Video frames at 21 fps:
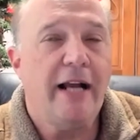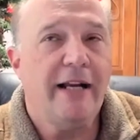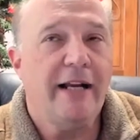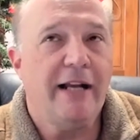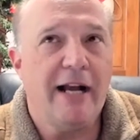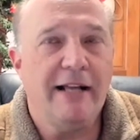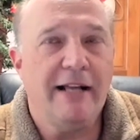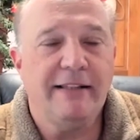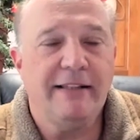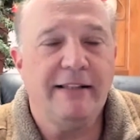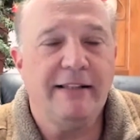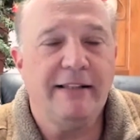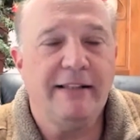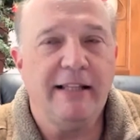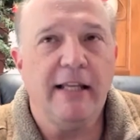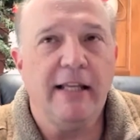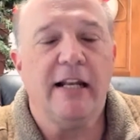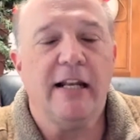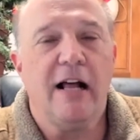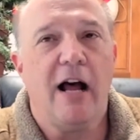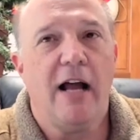I, think it
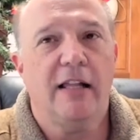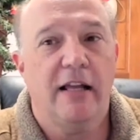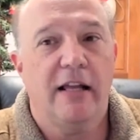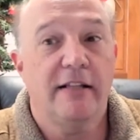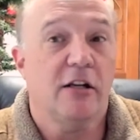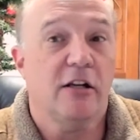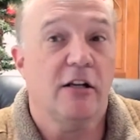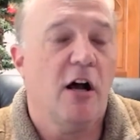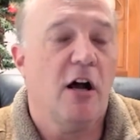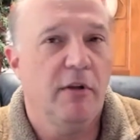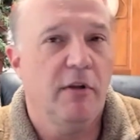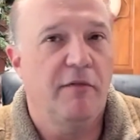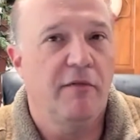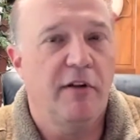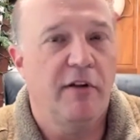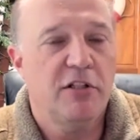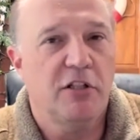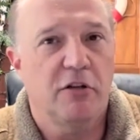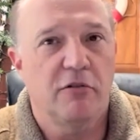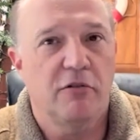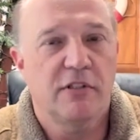highlights a couple of
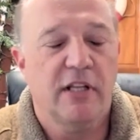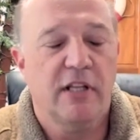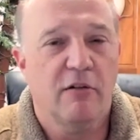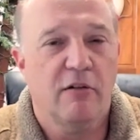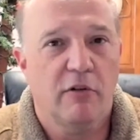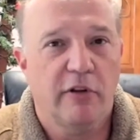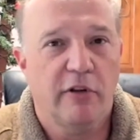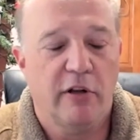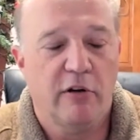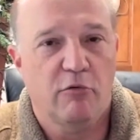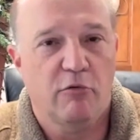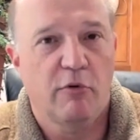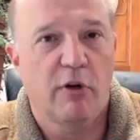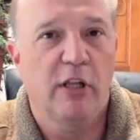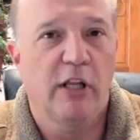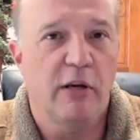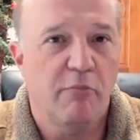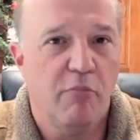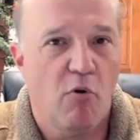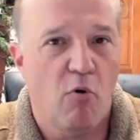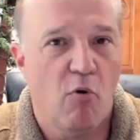issues that are that are really
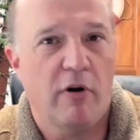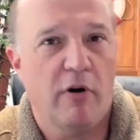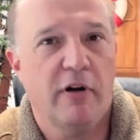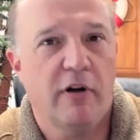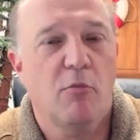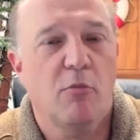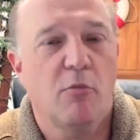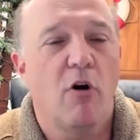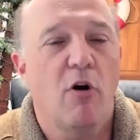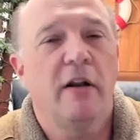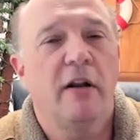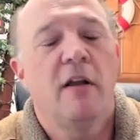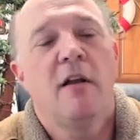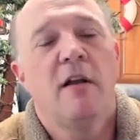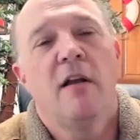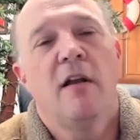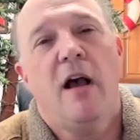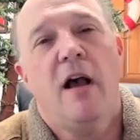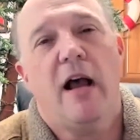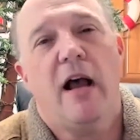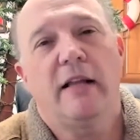important. Number one,
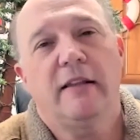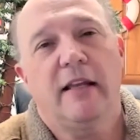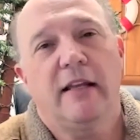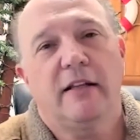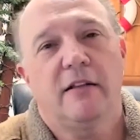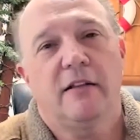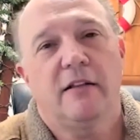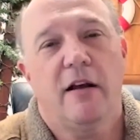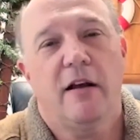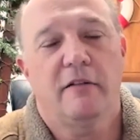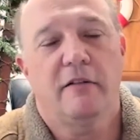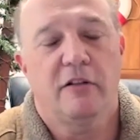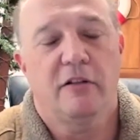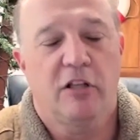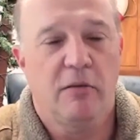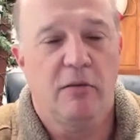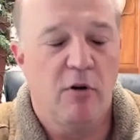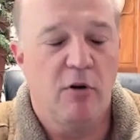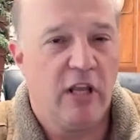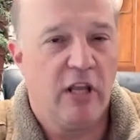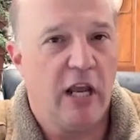I think
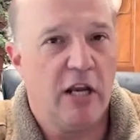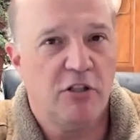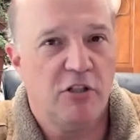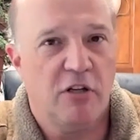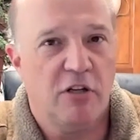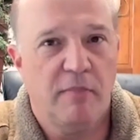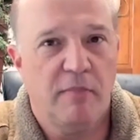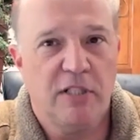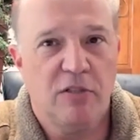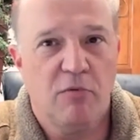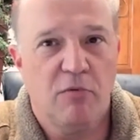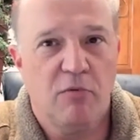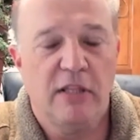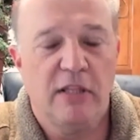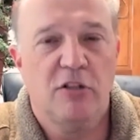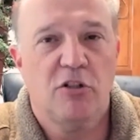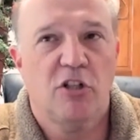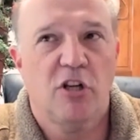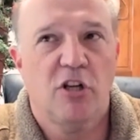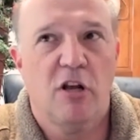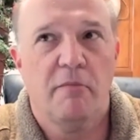communication between
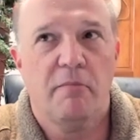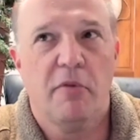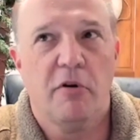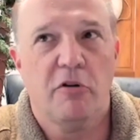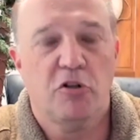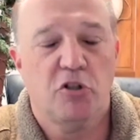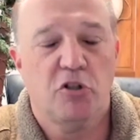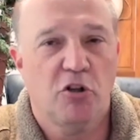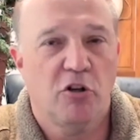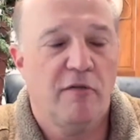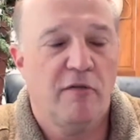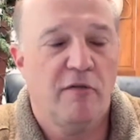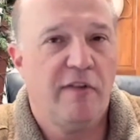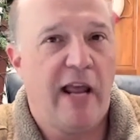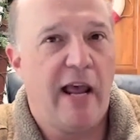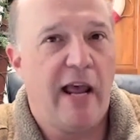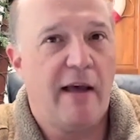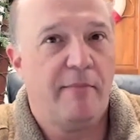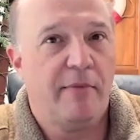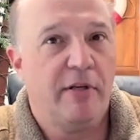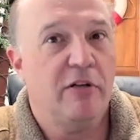the ship should have
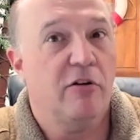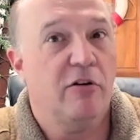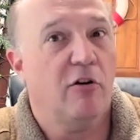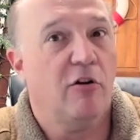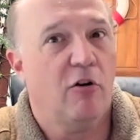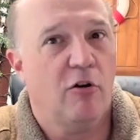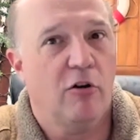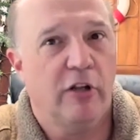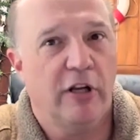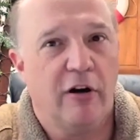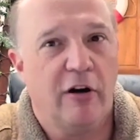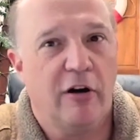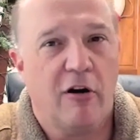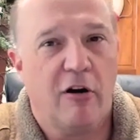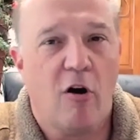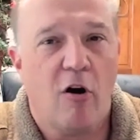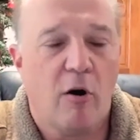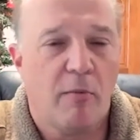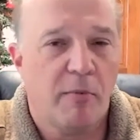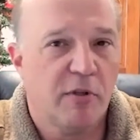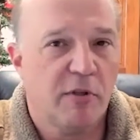happened
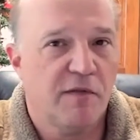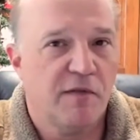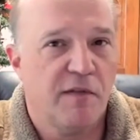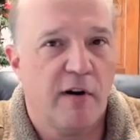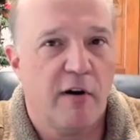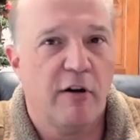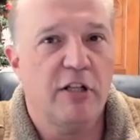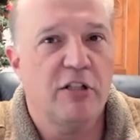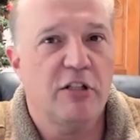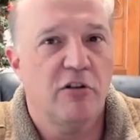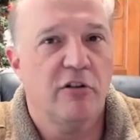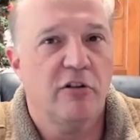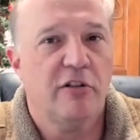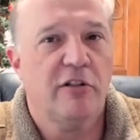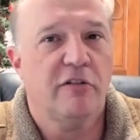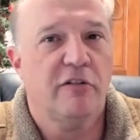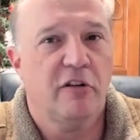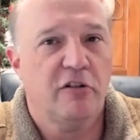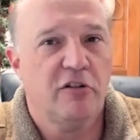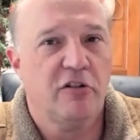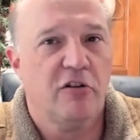earlier. Harper's Ferry took
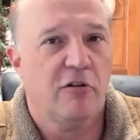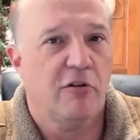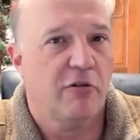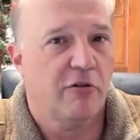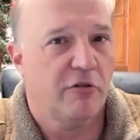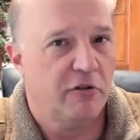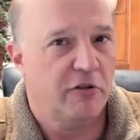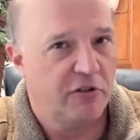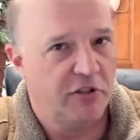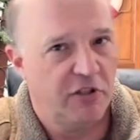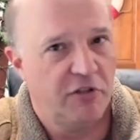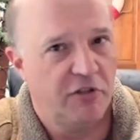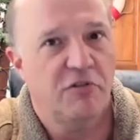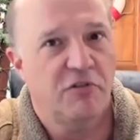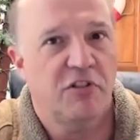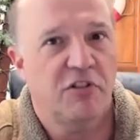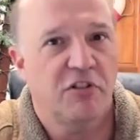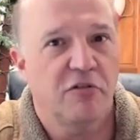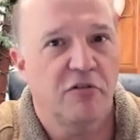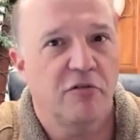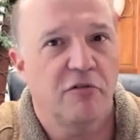the turn too
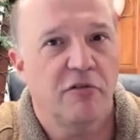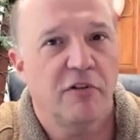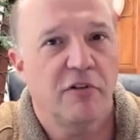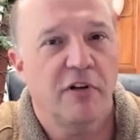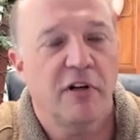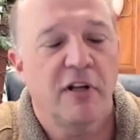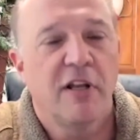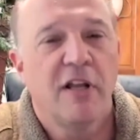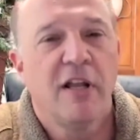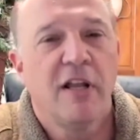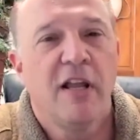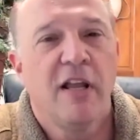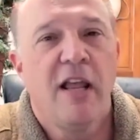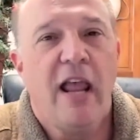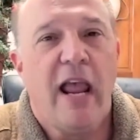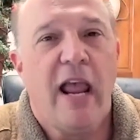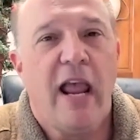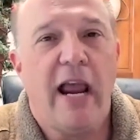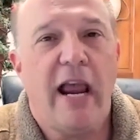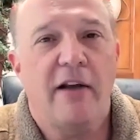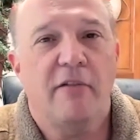soon
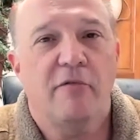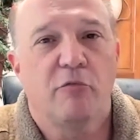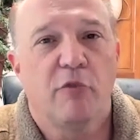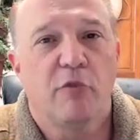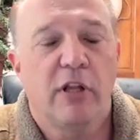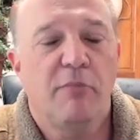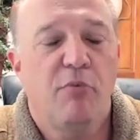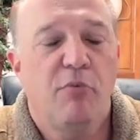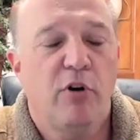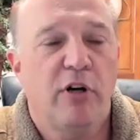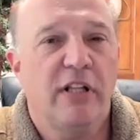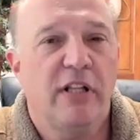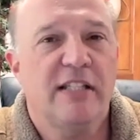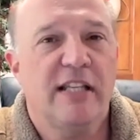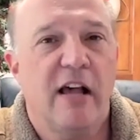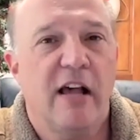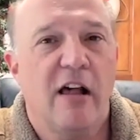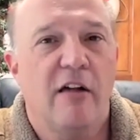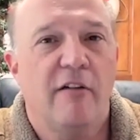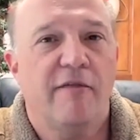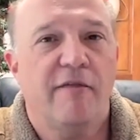and really put
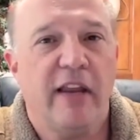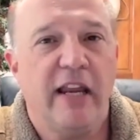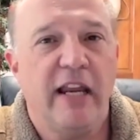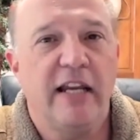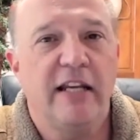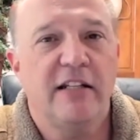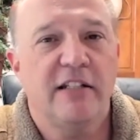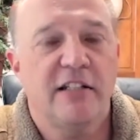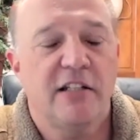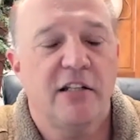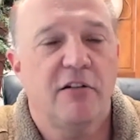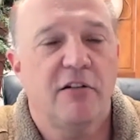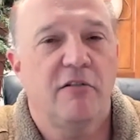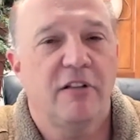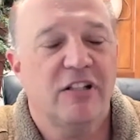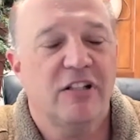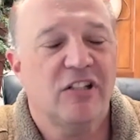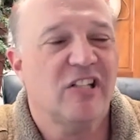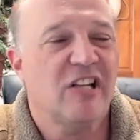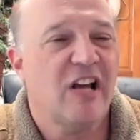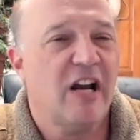itself into
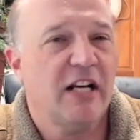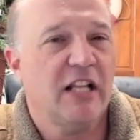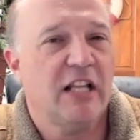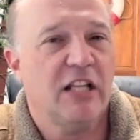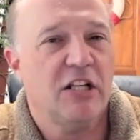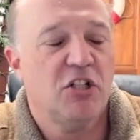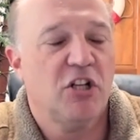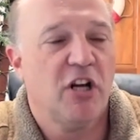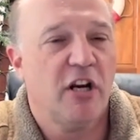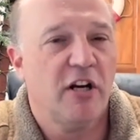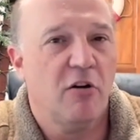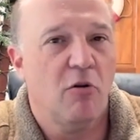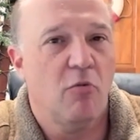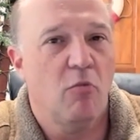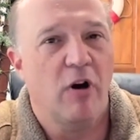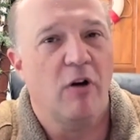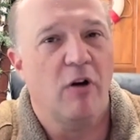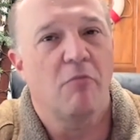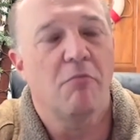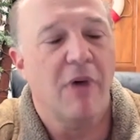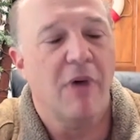the side of the channel
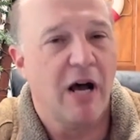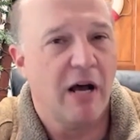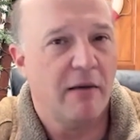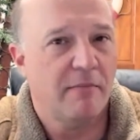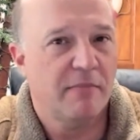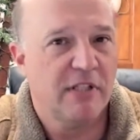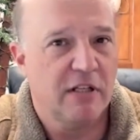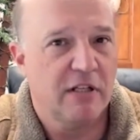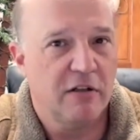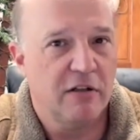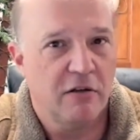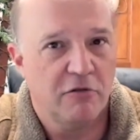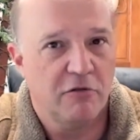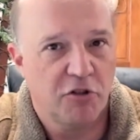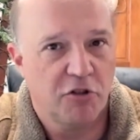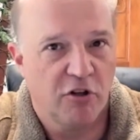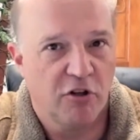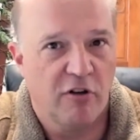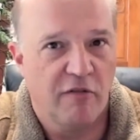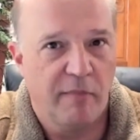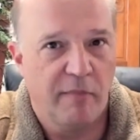where Momsen
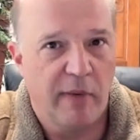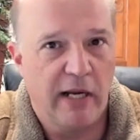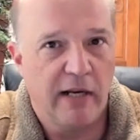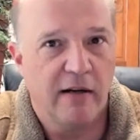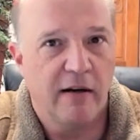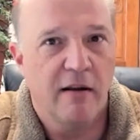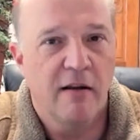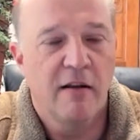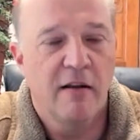should have been.